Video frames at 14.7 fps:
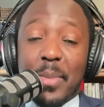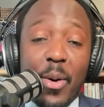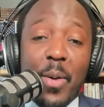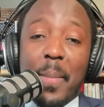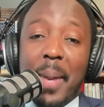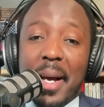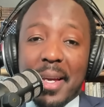Oh
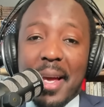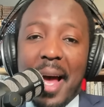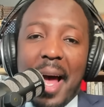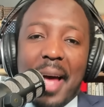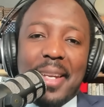my God.